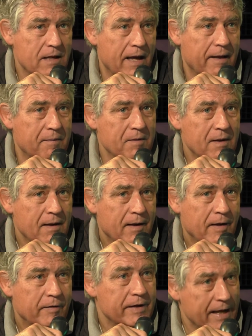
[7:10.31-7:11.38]
And
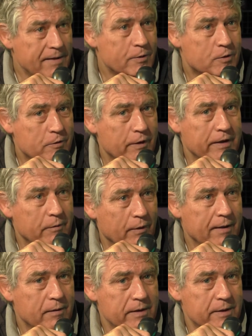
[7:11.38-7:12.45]
the industry, the
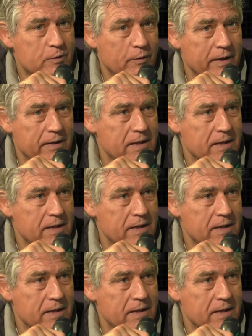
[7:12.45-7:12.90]
record industry,